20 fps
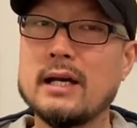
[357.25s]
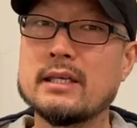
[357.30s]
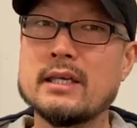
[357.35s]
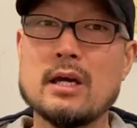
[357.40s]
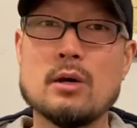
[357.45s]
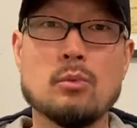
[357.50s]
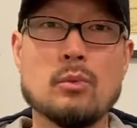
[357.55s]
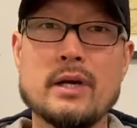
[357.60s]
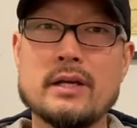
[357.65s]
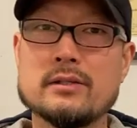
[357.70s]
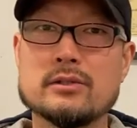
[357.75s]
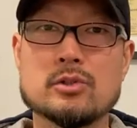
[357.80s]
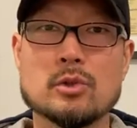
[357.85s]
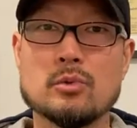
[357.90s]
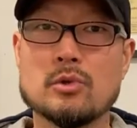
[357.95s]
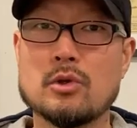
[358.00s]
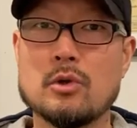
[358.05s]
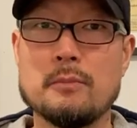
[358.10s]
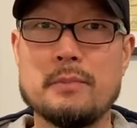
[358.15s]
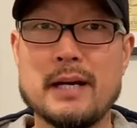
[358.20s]
I can't wait
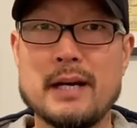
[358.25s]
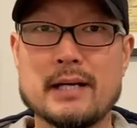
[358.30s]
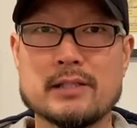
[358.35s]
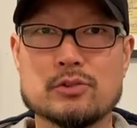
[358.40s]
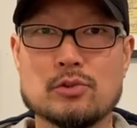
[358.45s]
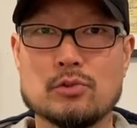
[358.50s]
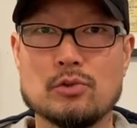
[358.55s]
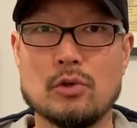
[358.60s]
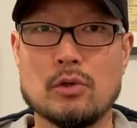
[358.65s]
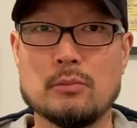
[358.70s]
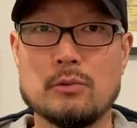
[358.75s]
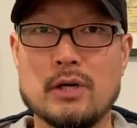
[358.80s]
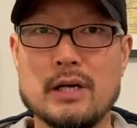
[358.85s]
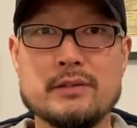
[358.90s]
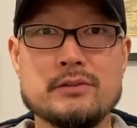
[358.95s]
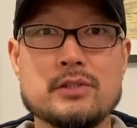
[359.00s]
until we go back to normal.